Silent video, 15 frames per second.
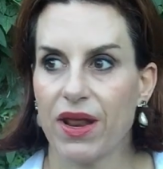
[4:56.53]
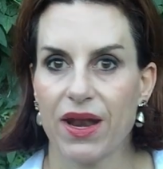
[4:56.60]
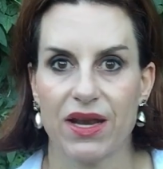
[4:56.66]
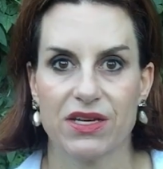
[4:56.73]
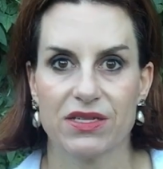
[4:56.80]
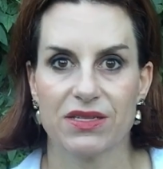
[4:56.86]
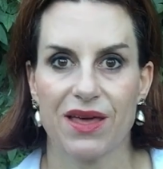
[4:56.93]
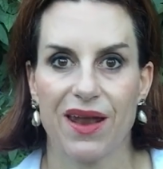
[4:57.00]
And I
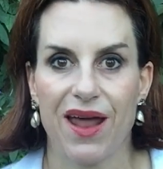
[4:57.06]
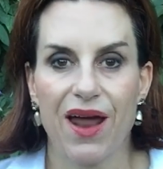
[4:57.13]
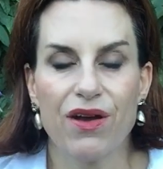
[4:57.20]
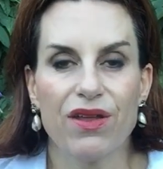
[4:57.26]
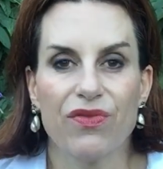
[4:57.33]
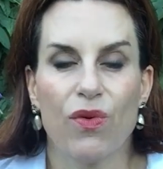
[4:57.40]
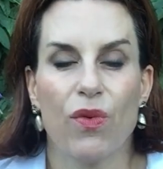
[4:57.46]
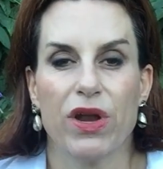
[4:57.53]
just thought, I don't
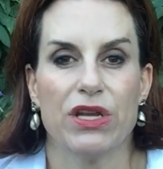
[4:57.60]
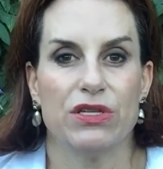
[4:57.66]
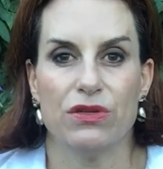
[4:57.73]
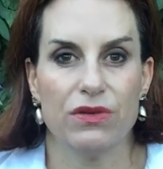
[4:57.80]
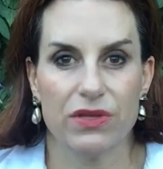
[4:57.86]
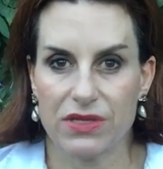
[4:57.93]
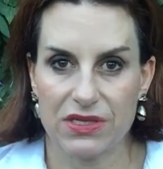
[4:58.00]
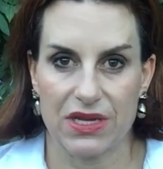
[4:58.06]
even want to
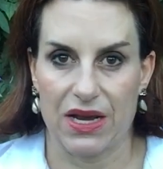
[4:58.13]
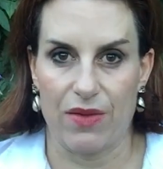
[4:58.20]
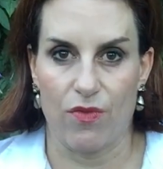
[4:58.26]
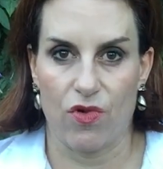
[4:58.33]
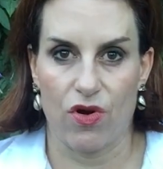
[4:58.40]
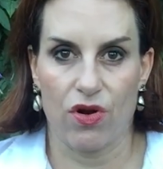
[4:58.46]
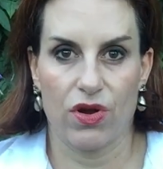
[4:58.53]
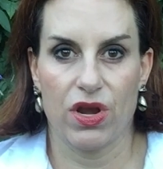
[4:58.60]
do this anymore.